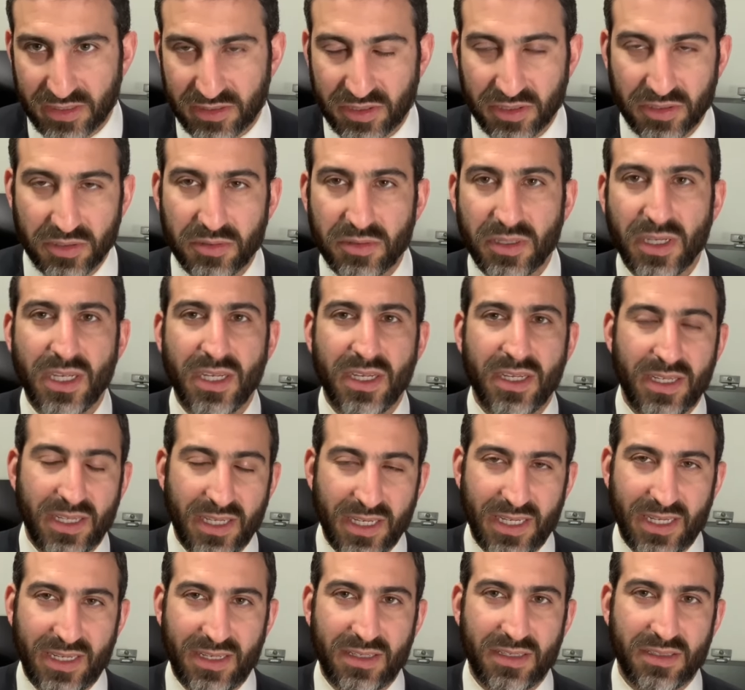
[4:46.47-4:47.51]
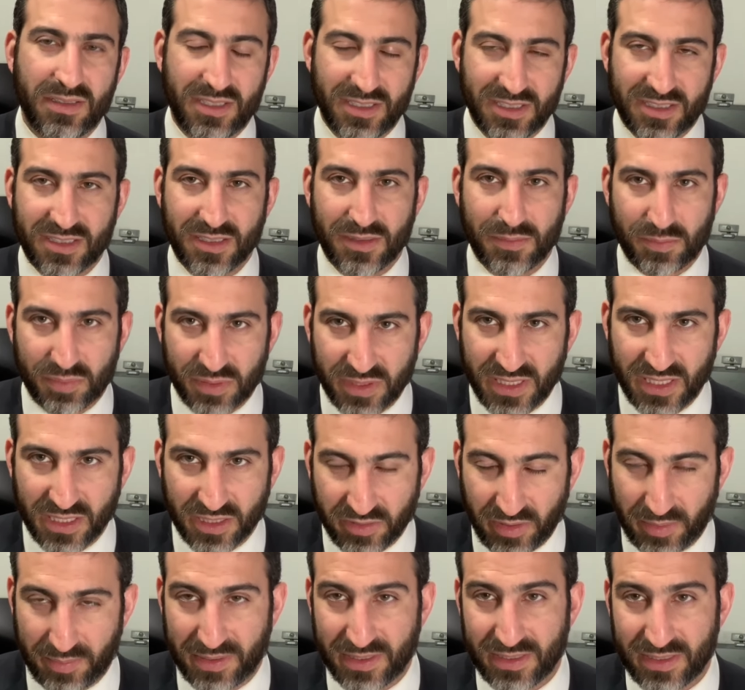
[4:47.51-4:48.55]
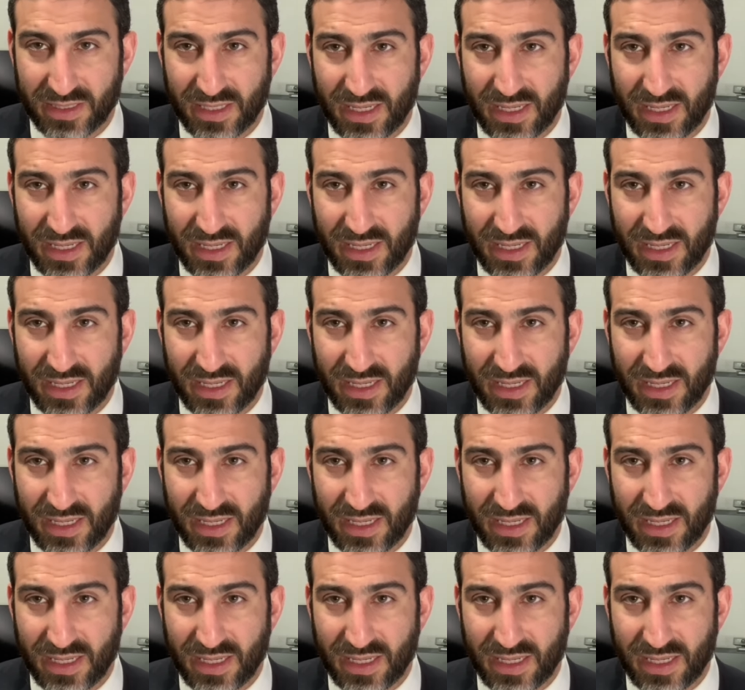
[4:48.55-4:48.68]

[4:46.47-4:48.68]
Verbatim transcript: to in this plea agreement.